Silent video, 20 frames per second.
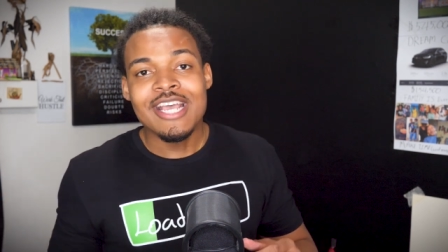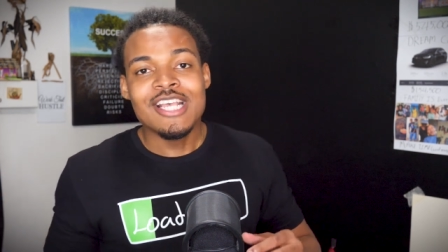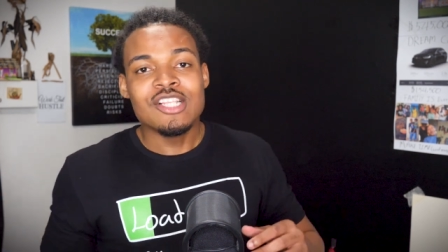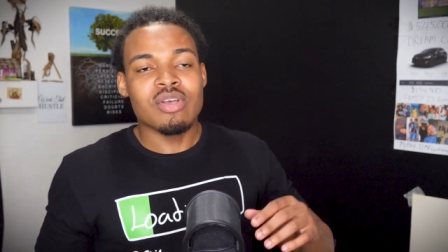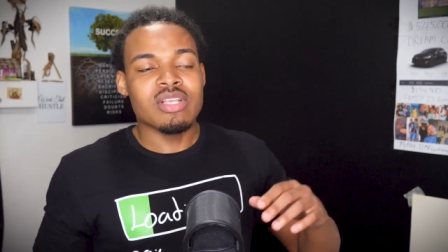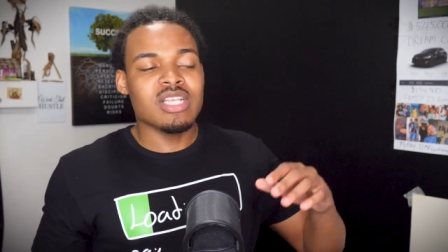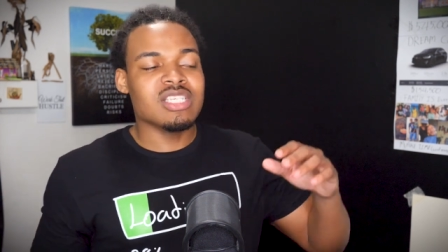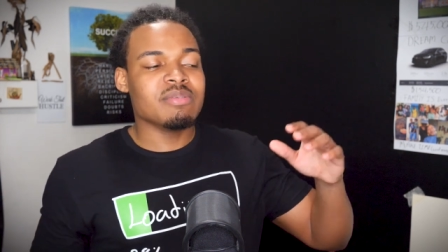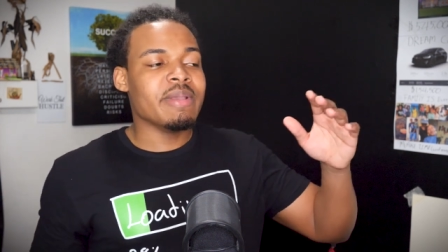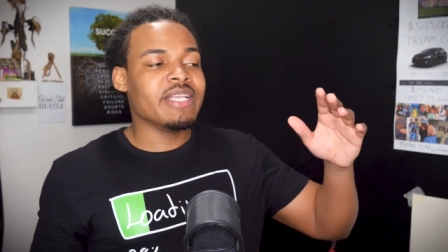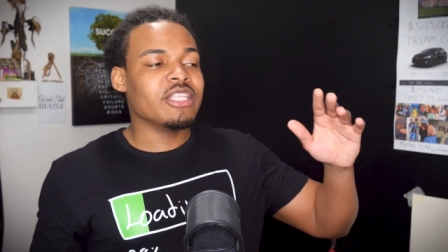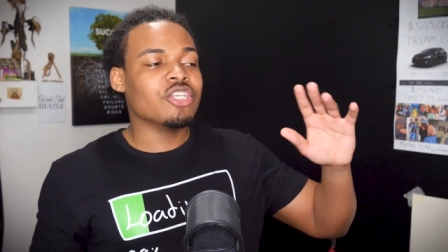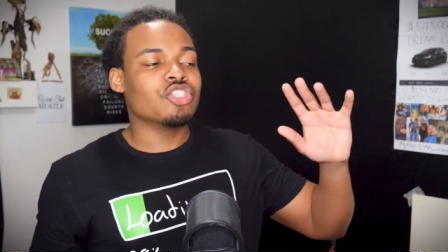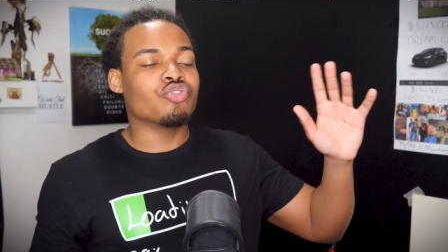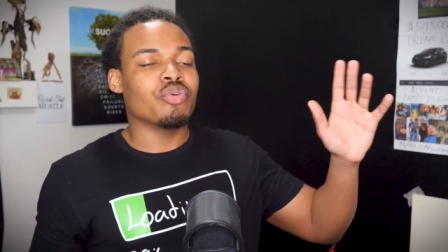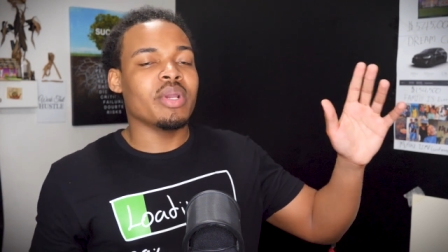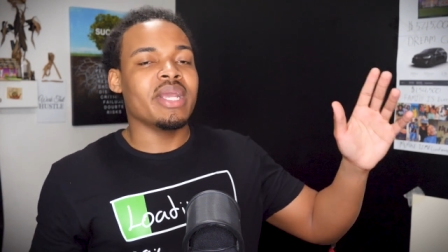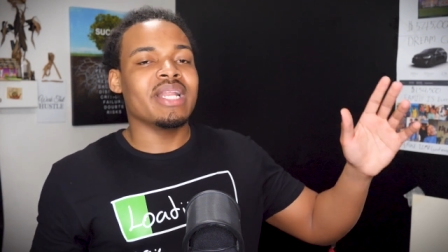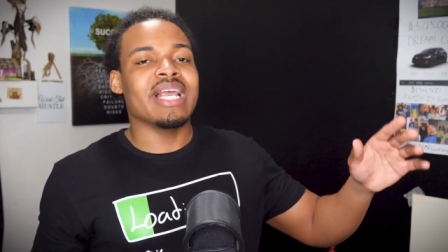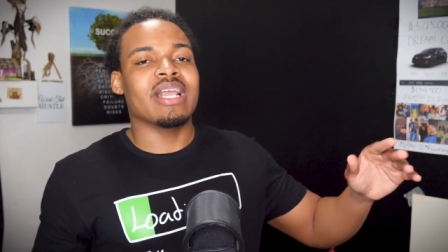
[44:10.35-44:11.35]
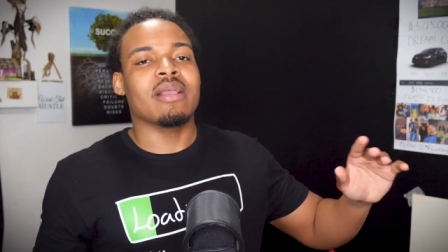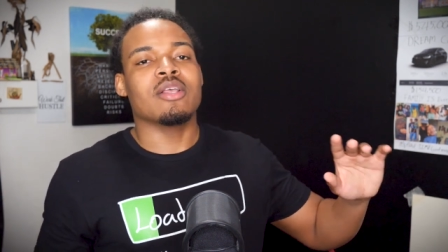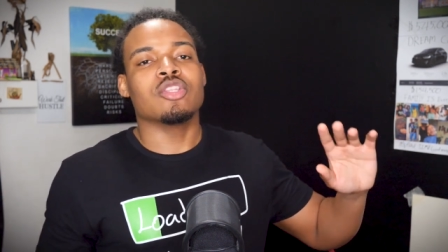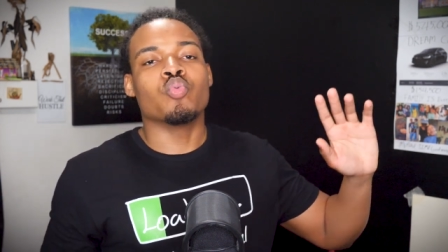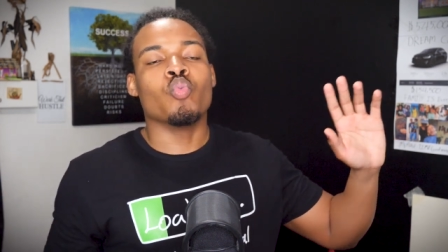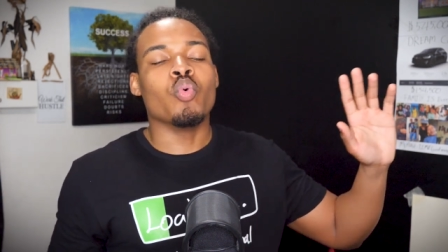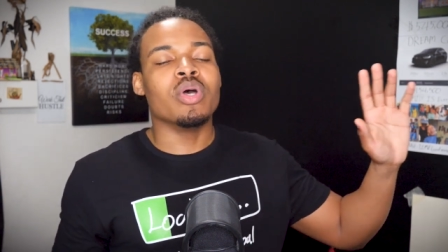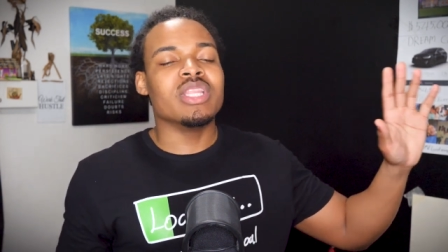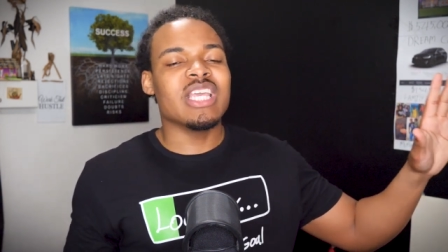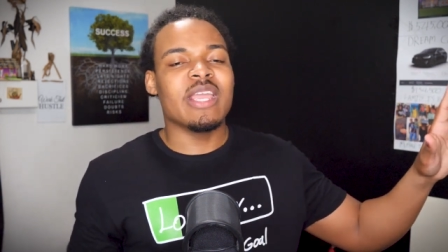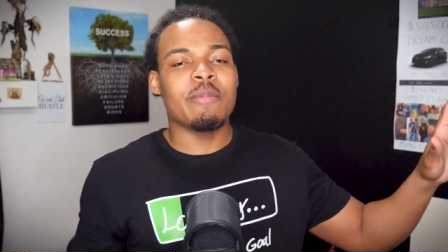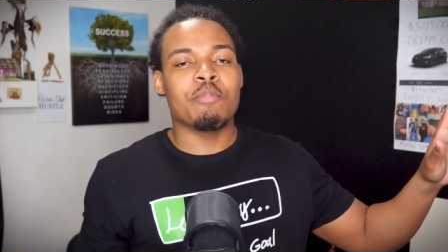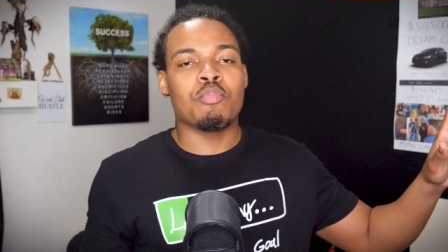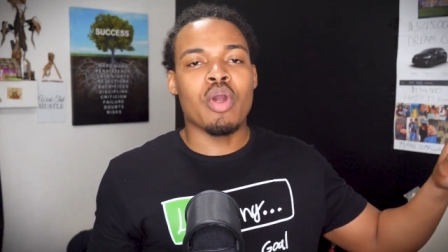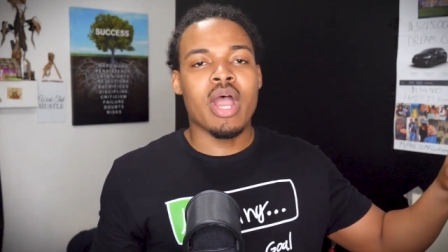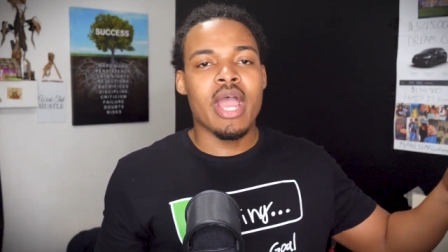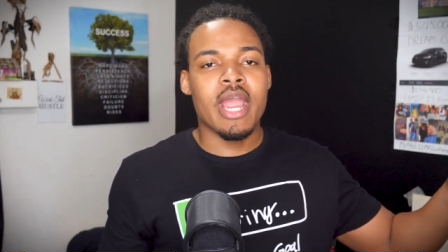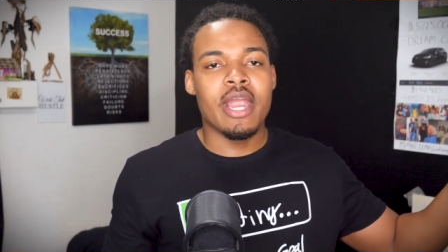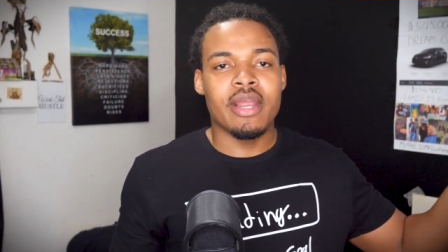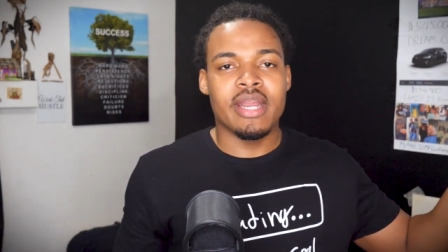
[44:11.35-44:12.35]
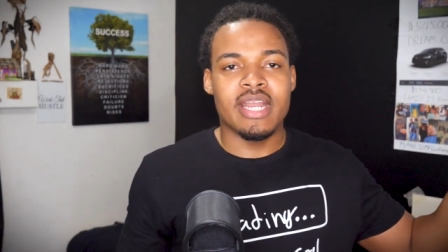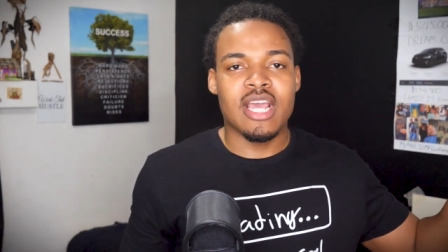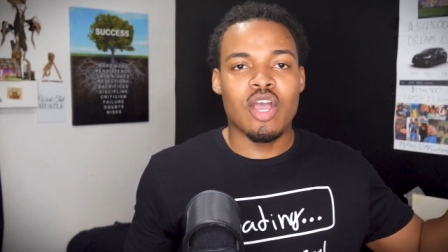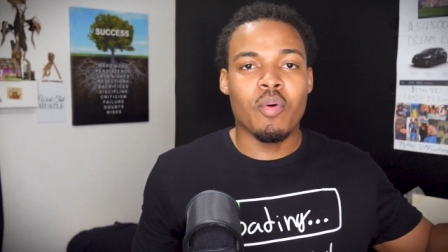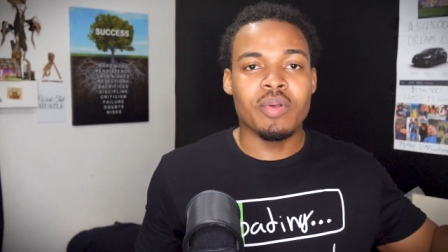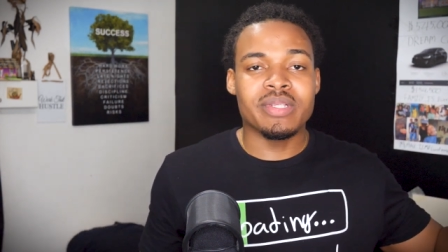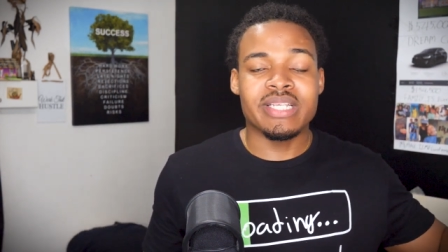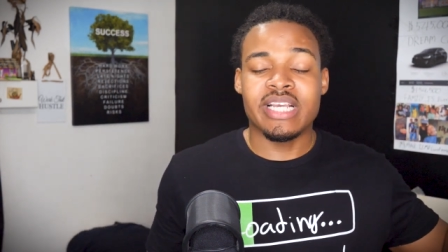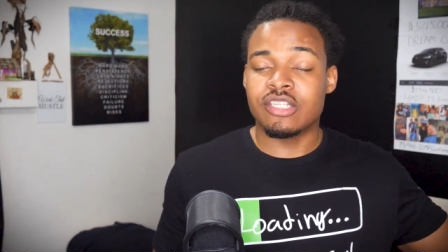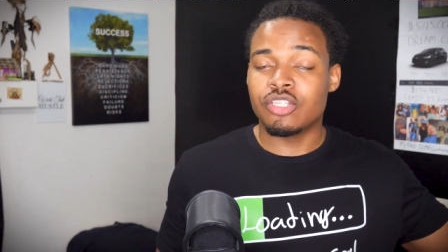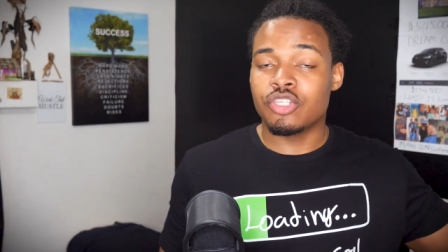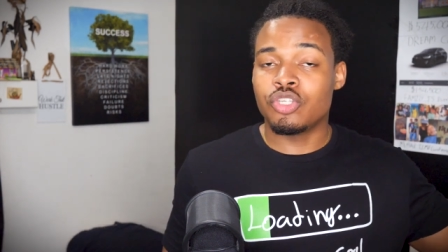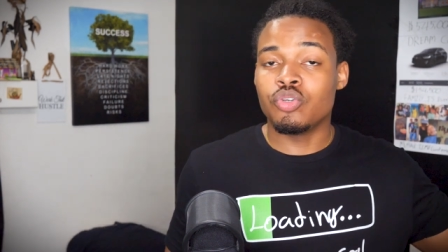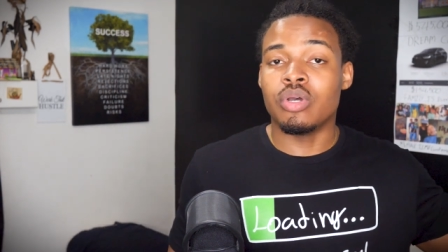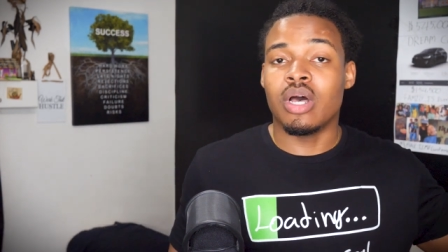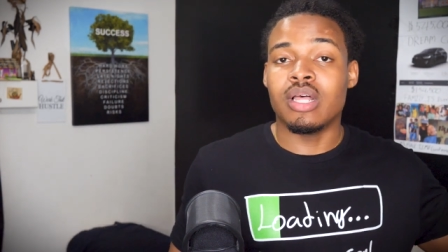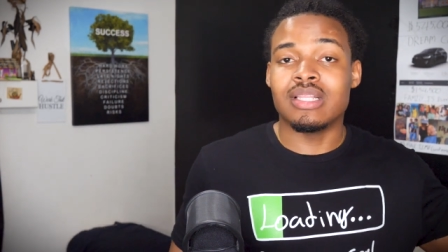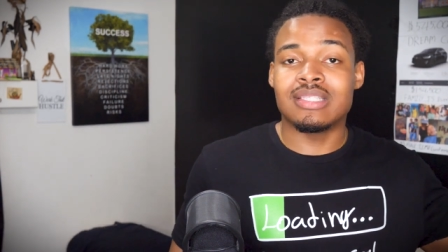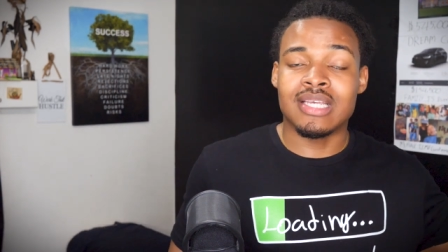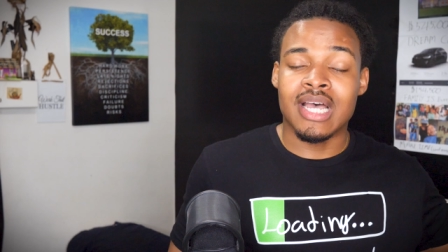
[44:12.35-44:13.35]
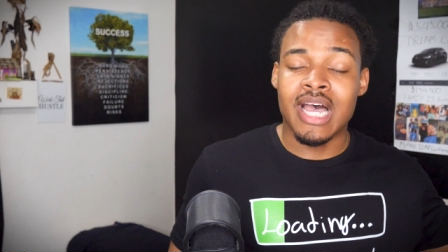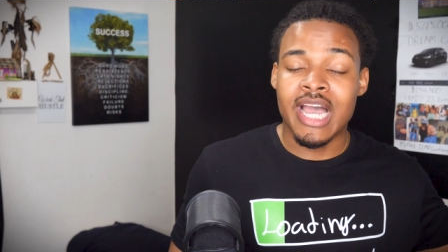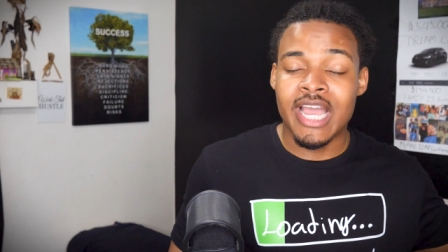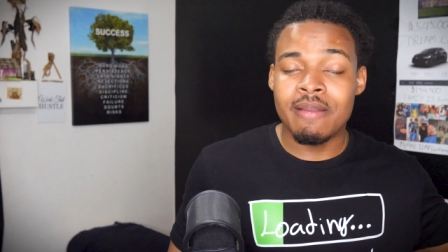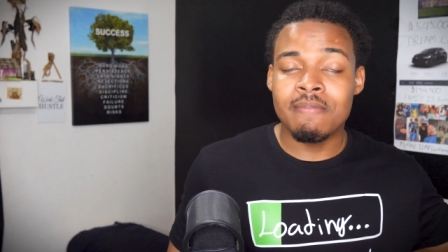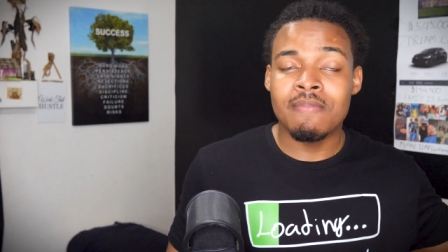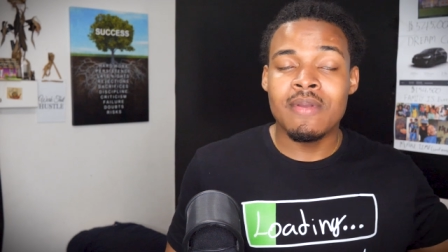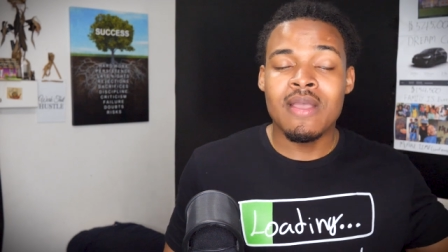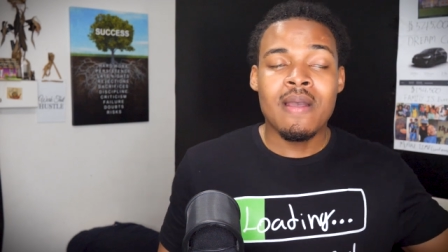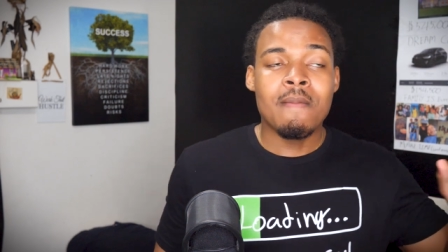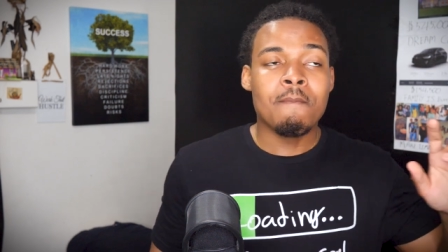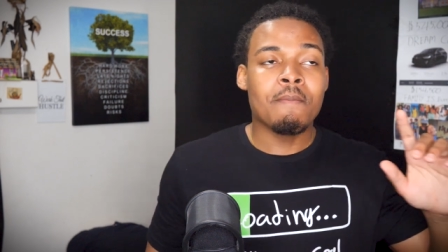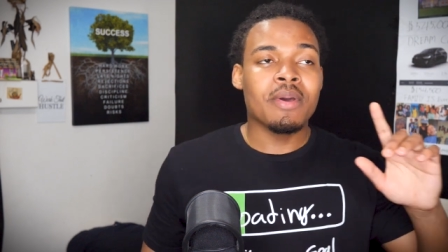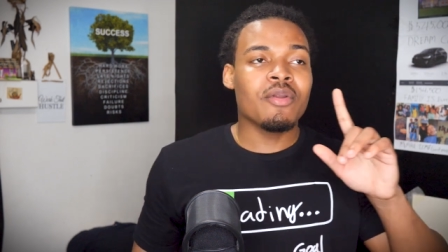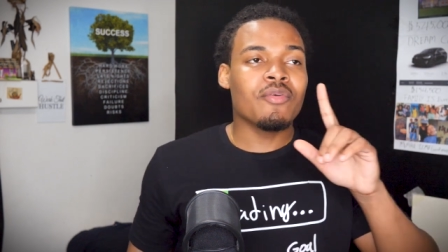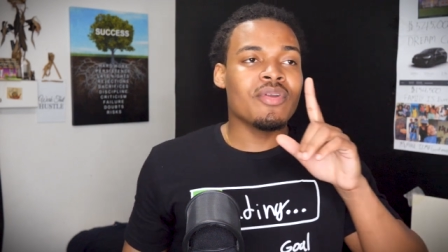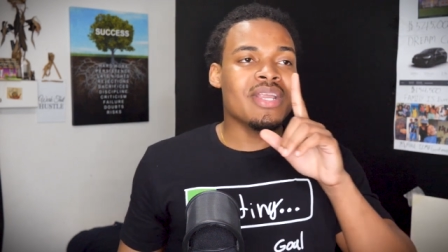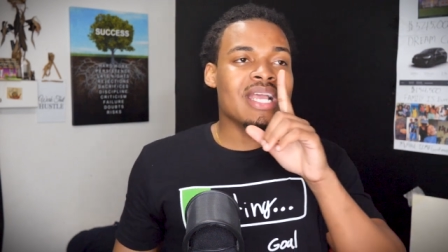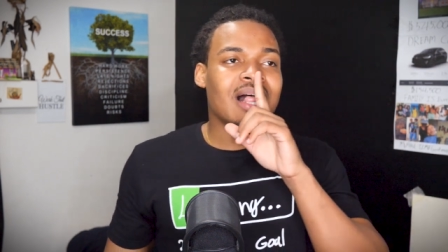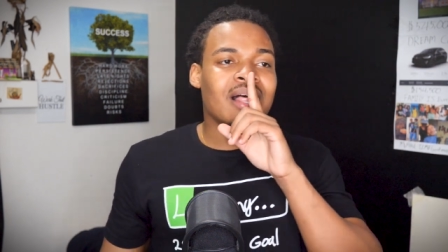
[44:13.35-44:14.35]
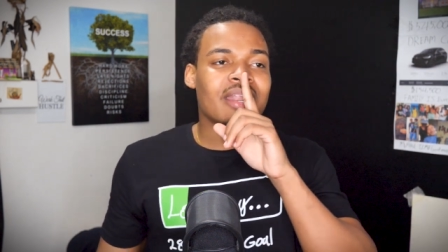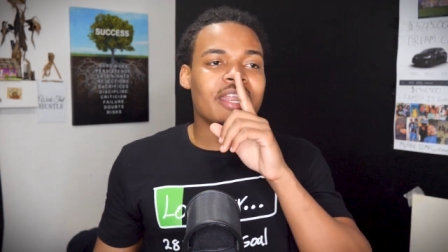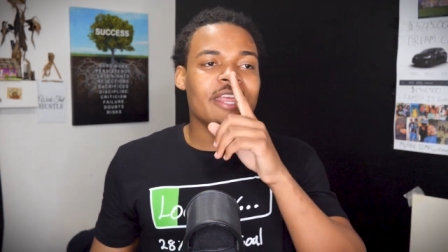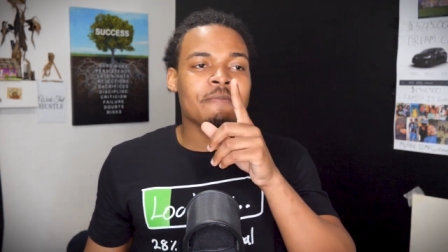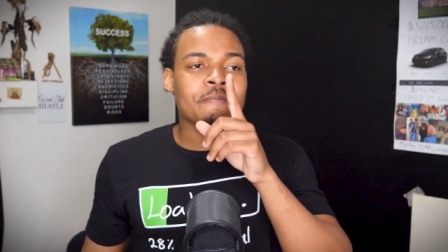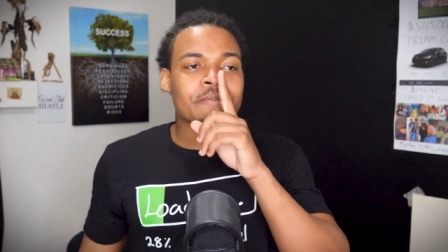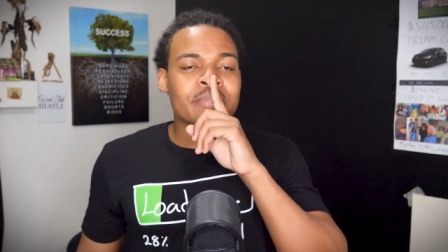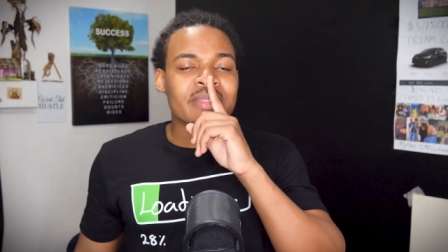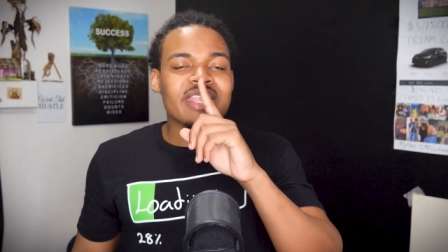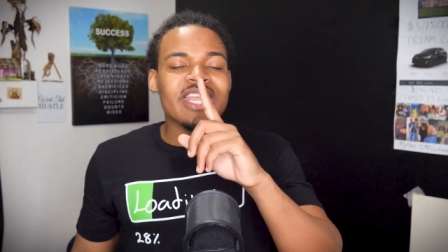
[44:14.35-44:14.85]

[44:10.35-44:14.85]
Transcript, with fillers: So I just make the trade like one day prior and I always execute on time. But in reality,